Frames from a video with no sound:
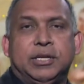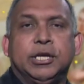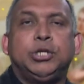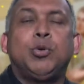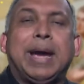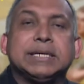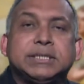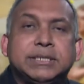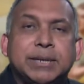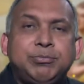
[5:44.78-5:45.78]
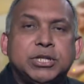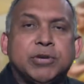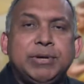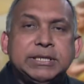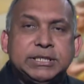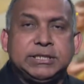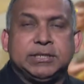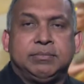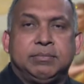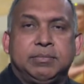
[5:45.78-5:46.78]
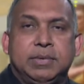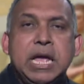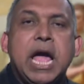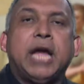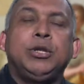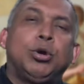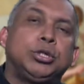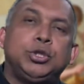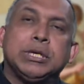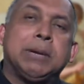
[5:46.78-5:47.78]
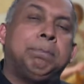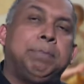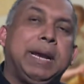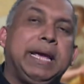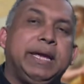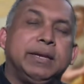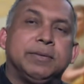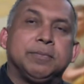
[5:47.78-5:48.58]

to accept criticism and not to complain.